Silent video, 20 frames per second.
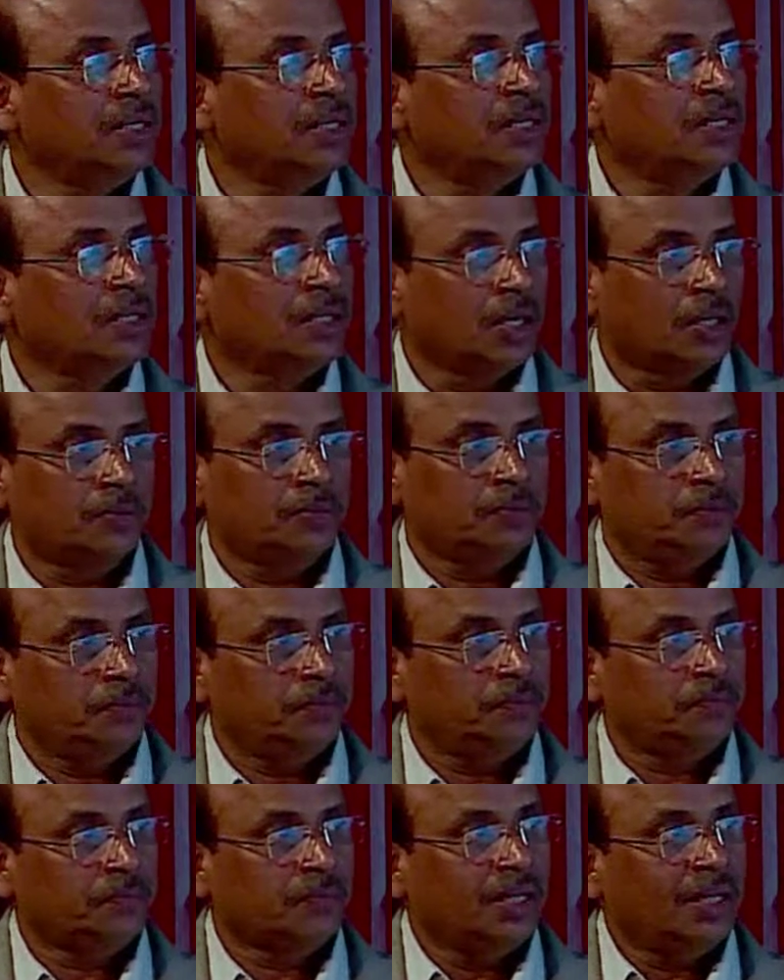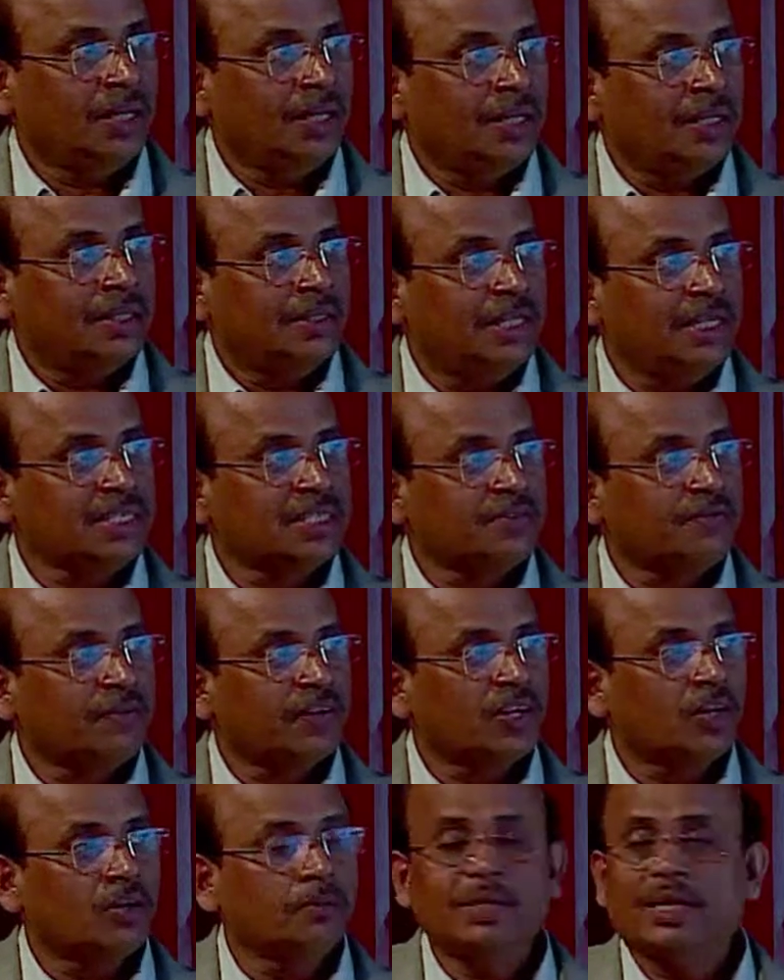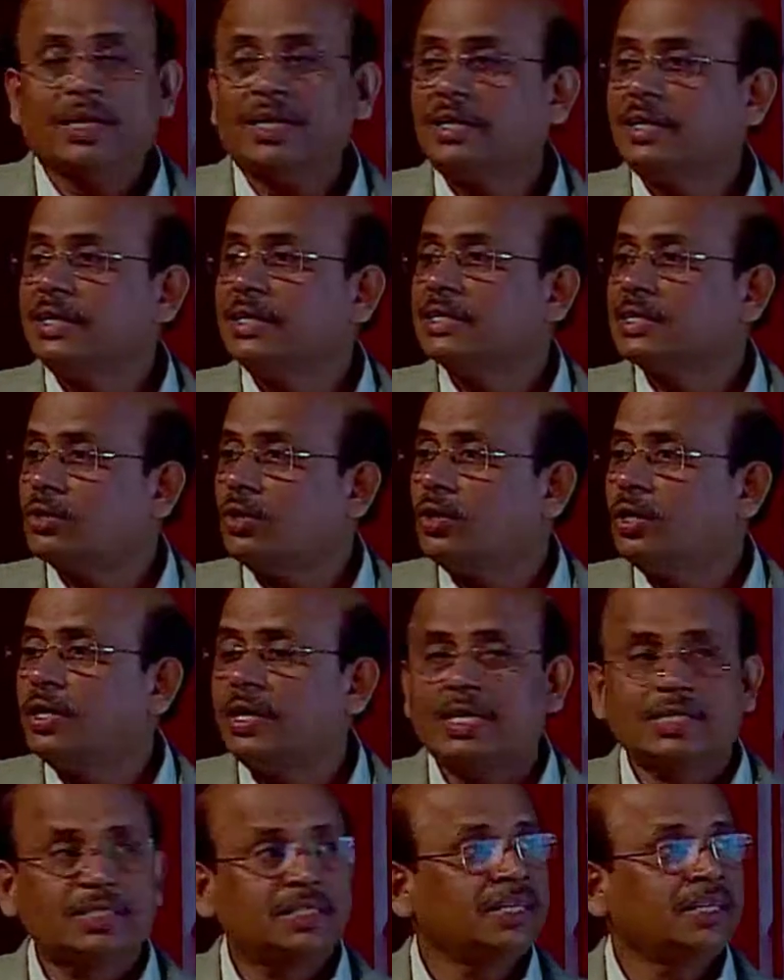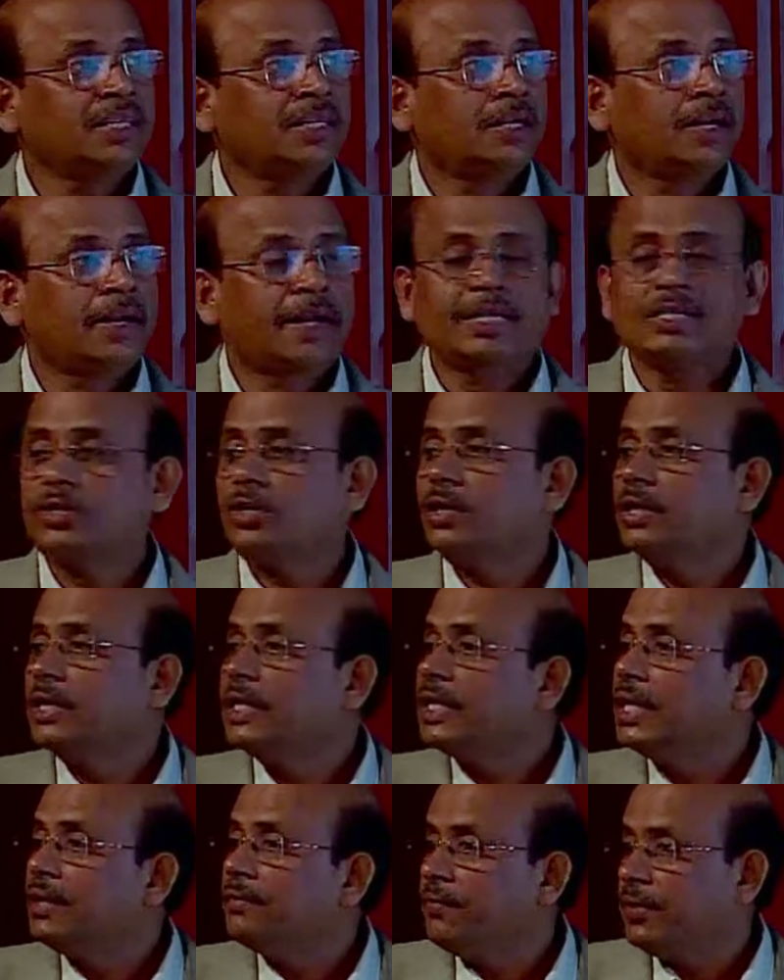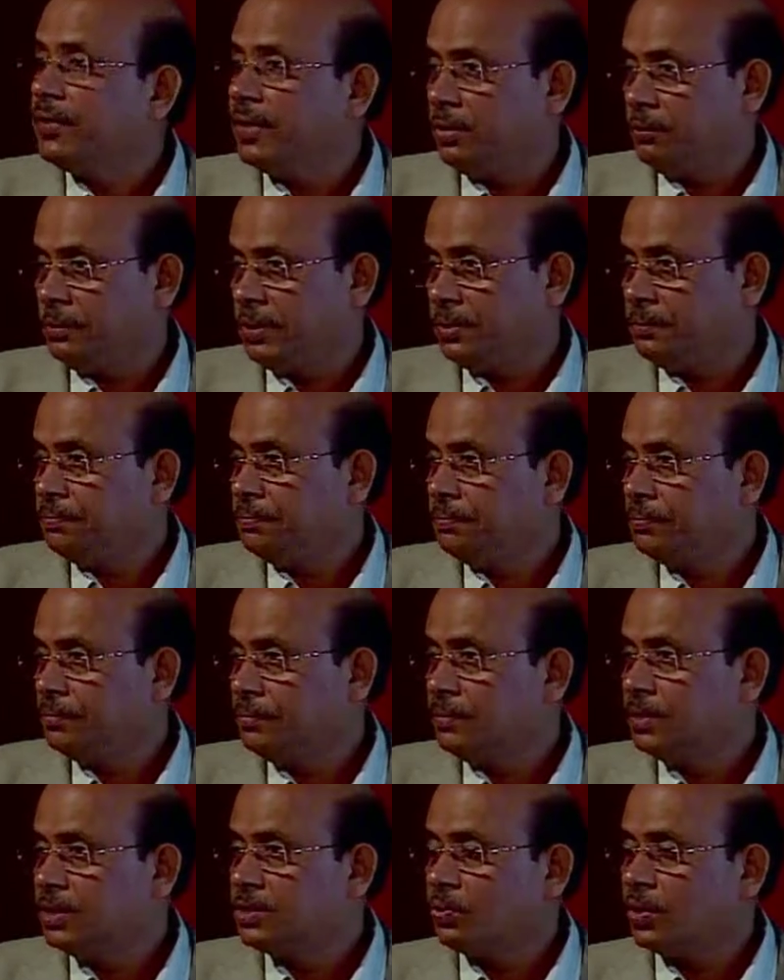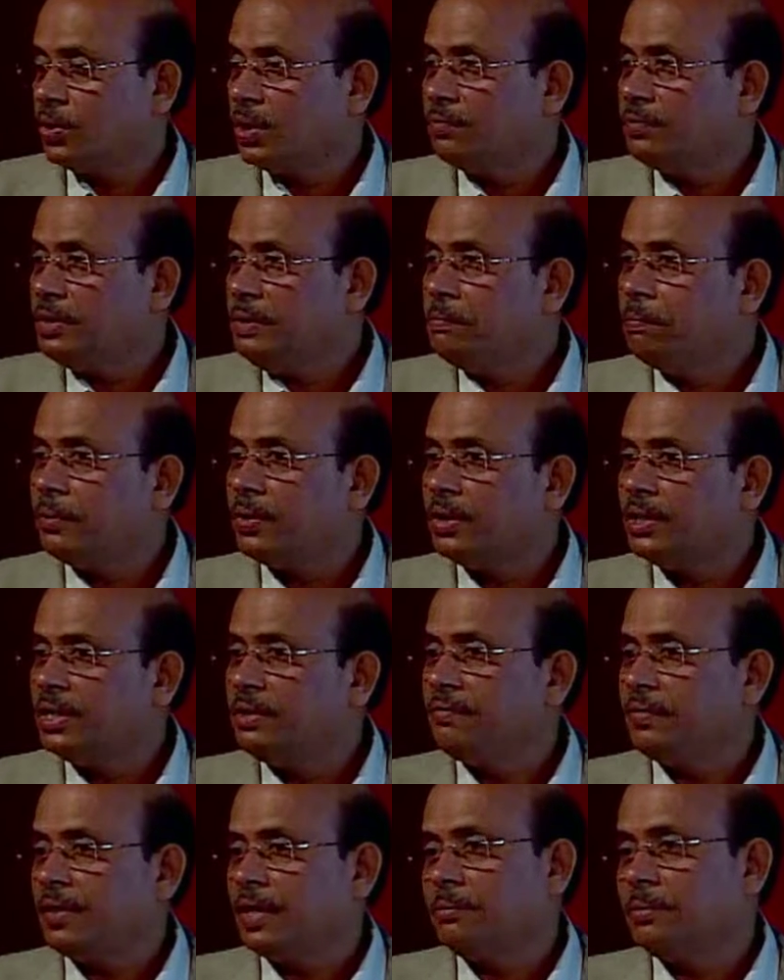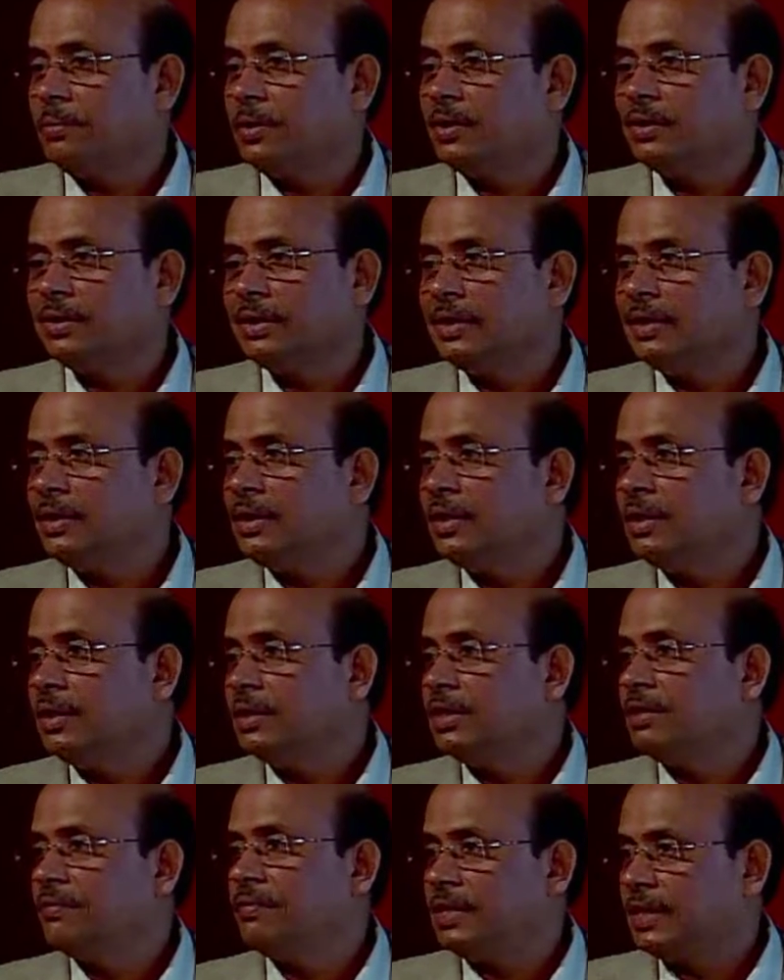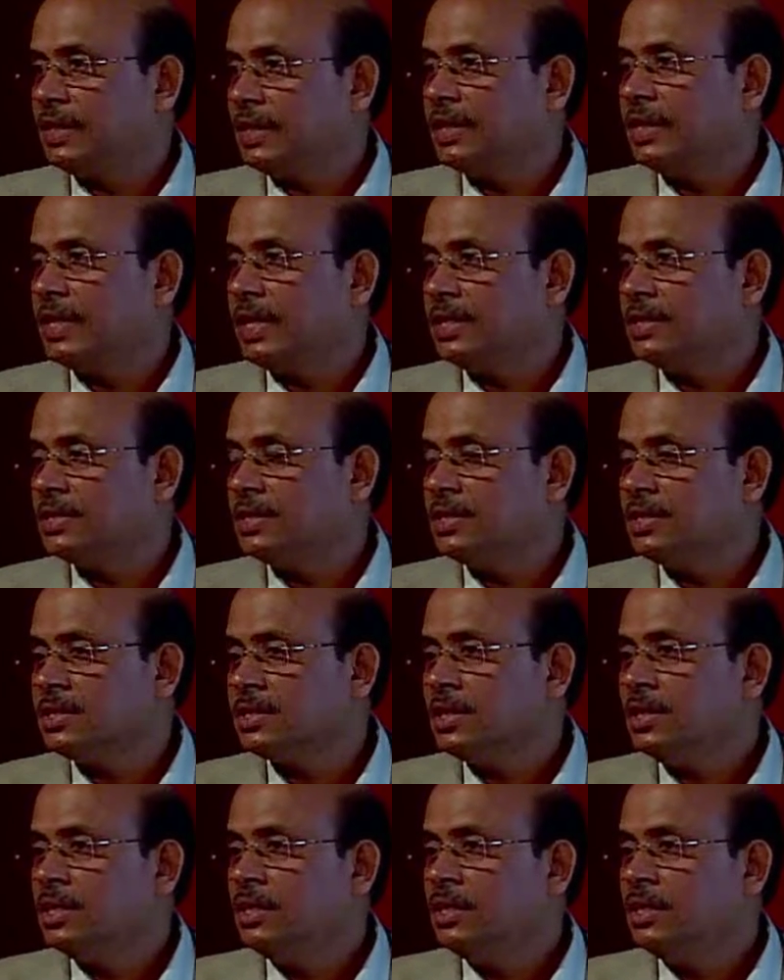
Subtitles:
Now, this phenomena is called as the transonic dip phenomena. This is one of the important phenomena in the flutter analysis.